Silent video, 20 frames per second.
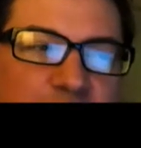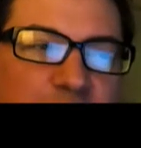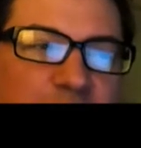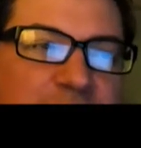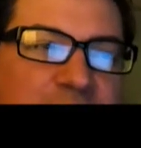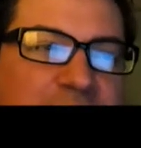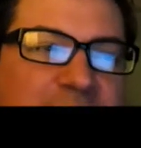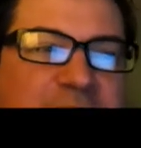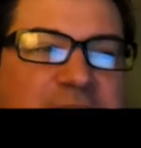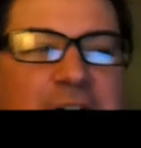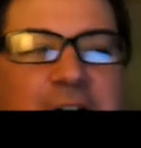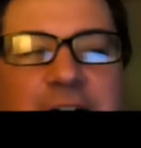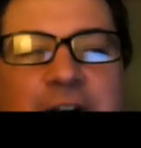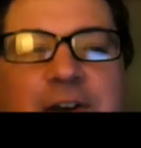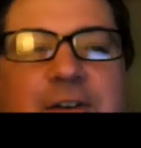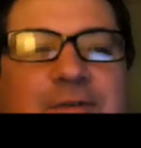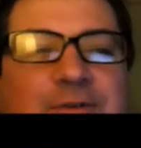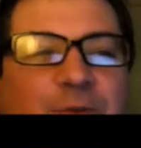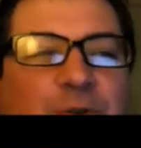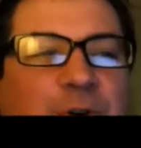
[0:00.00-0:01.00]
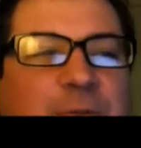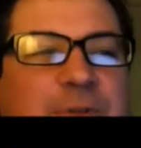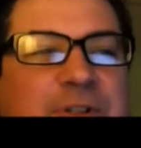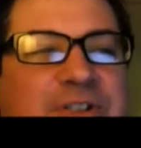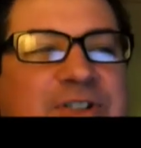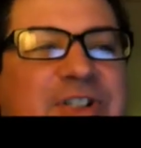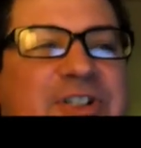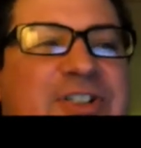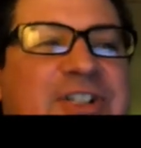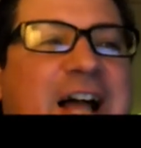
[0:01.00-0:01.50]
who does not conform
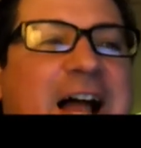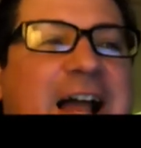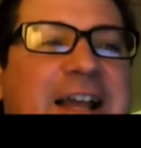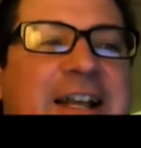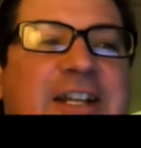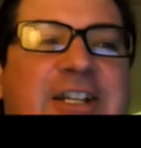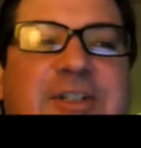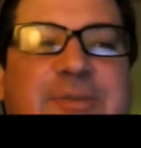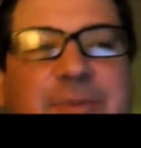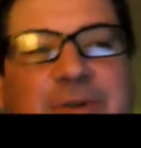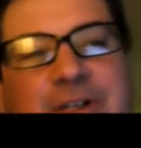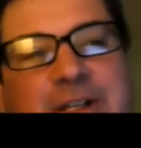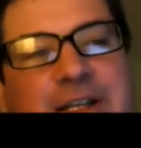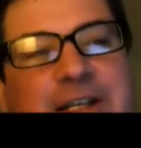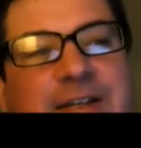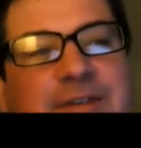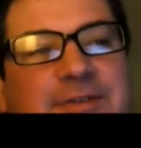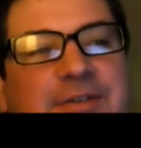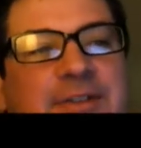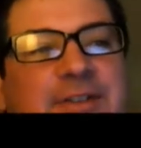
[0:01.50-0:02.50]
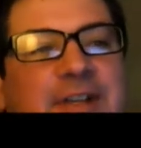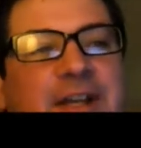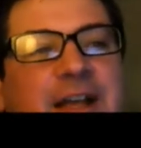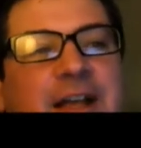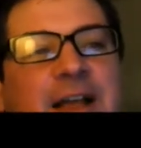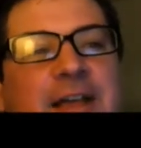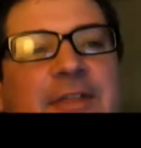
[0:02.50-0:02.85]
to society's beliefs